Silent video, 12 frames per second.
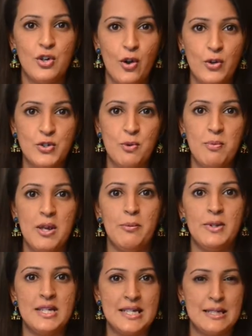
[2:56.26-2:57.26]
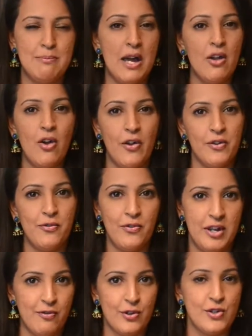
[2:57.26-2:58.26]
also be able to smell all the
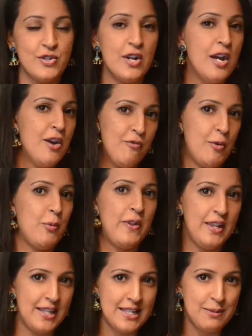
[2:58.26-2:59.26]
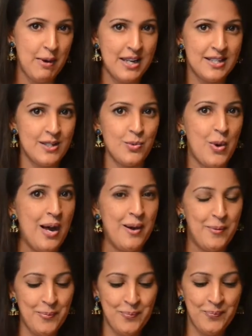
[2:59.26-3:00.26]
flavors from within the spice as well.